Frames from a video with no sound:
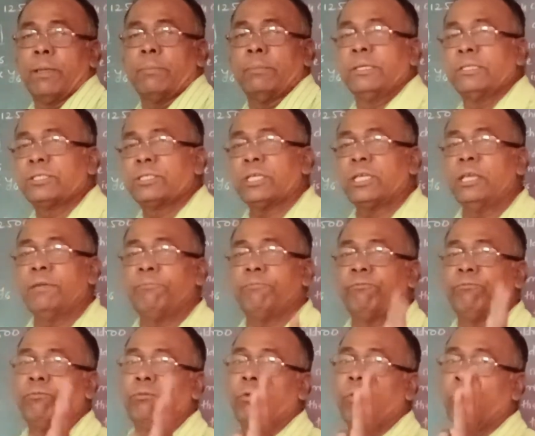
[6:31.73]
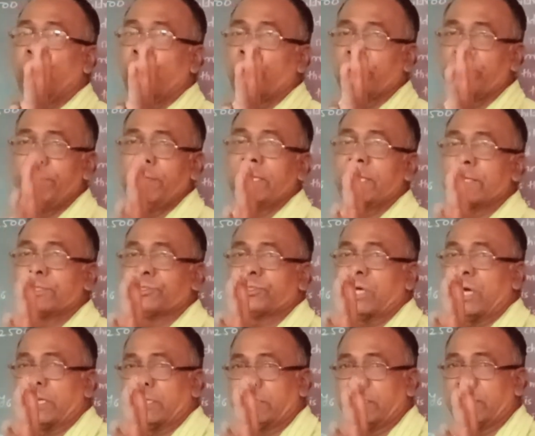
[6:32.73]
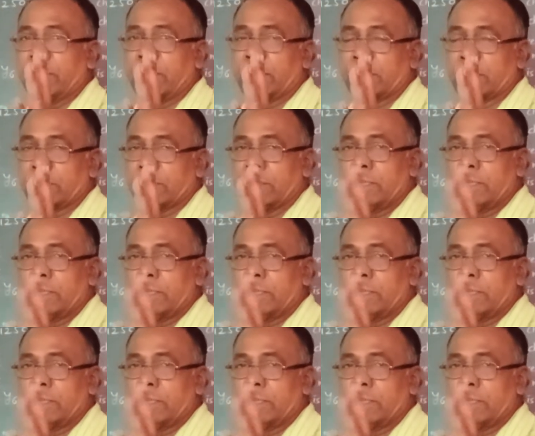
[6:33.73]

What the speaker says: Means if 4 winners are there,